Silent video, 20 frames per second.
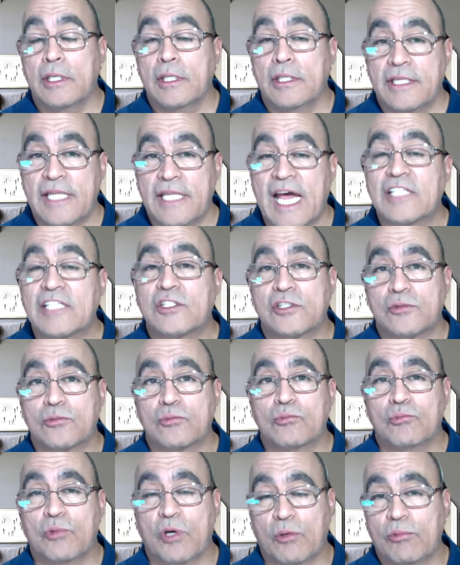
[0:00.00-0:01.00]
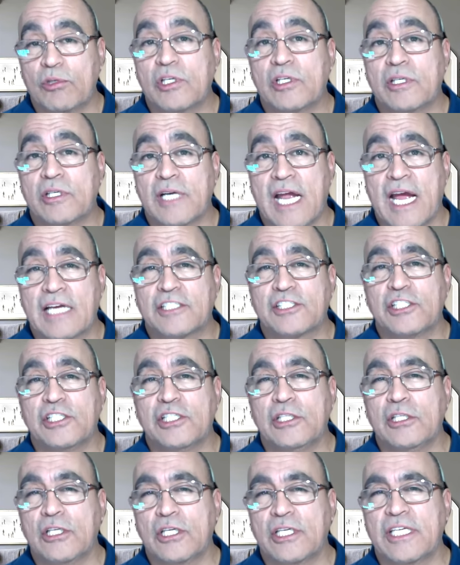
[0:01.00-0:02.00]
That's what we're actually
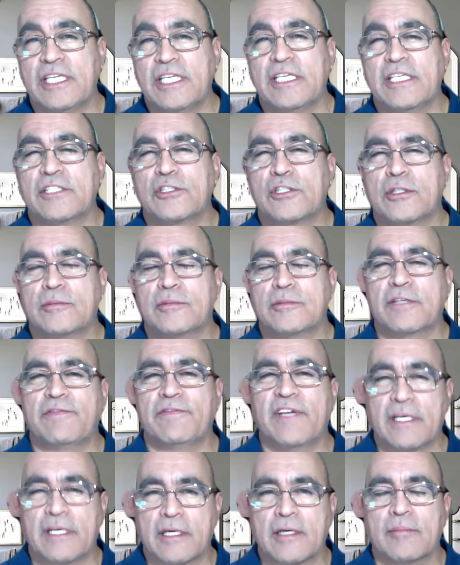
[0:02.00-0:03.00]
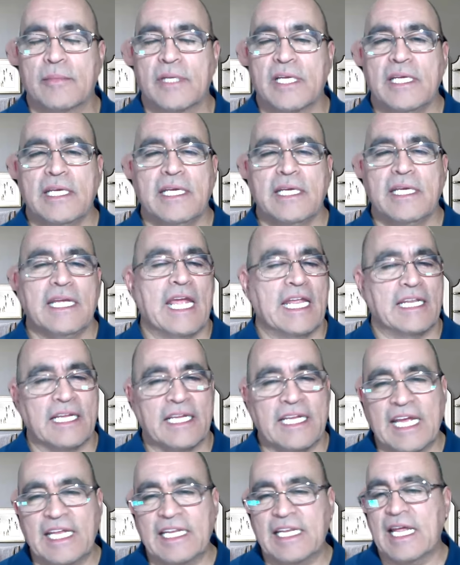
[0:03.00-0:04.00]
looking in terms of income. And
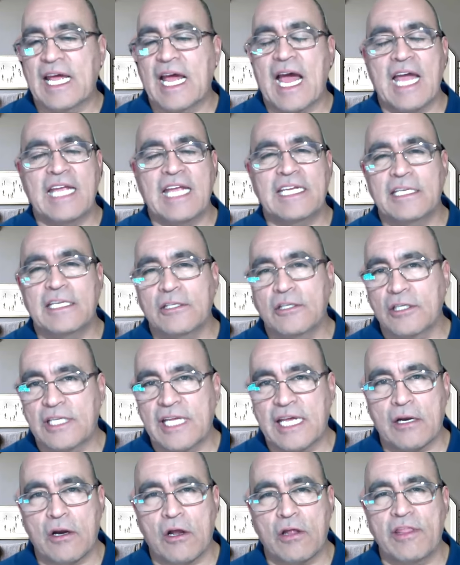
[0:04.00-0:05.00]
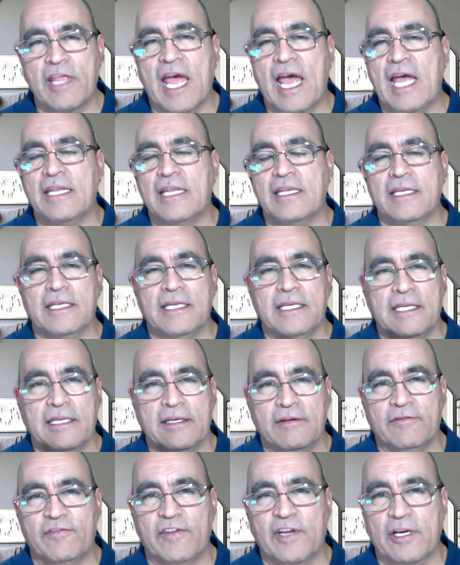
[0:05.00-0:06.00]
again, I can look at all that
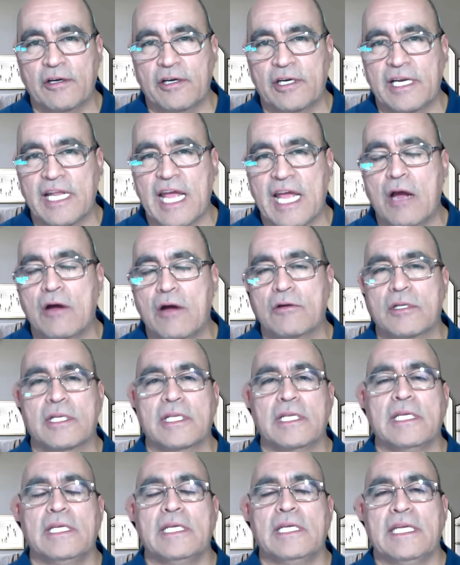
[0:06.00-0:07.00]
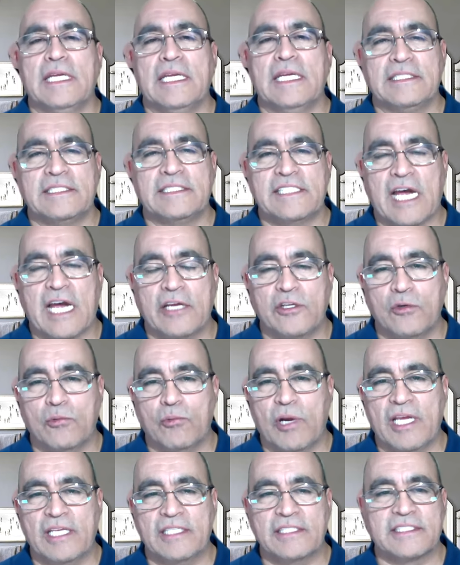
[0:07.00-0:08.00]
and figure it out and tell you
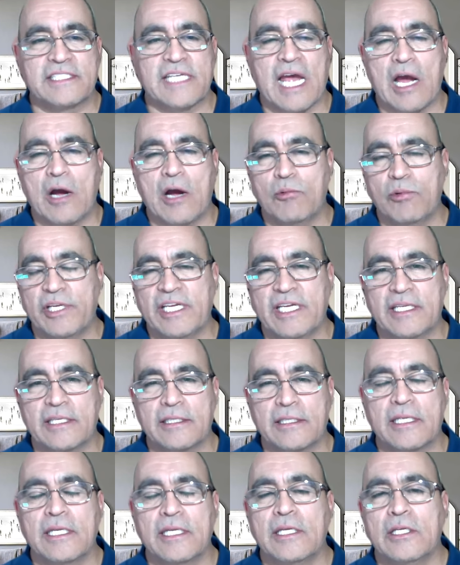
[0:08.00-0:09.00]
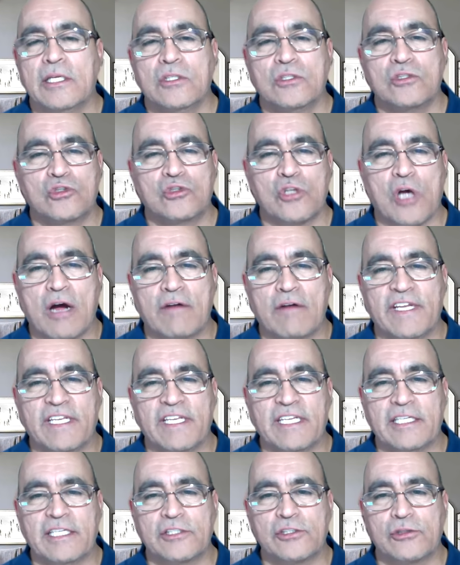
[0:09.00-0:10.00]
ways how we can solve
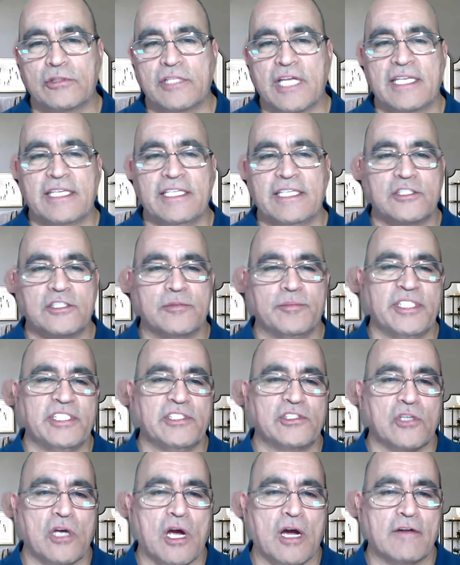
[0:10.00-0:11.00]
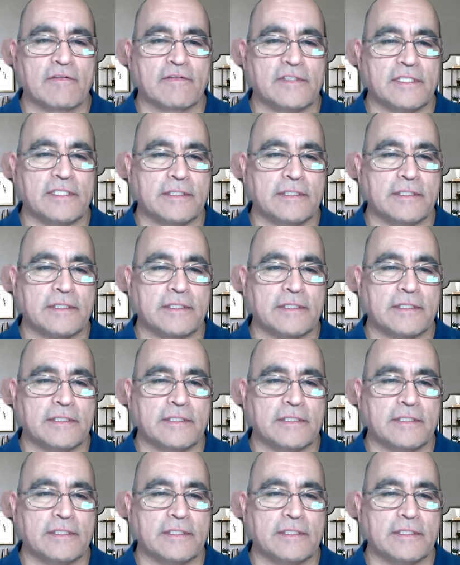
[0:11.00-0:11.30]
any issue that needs to be solved.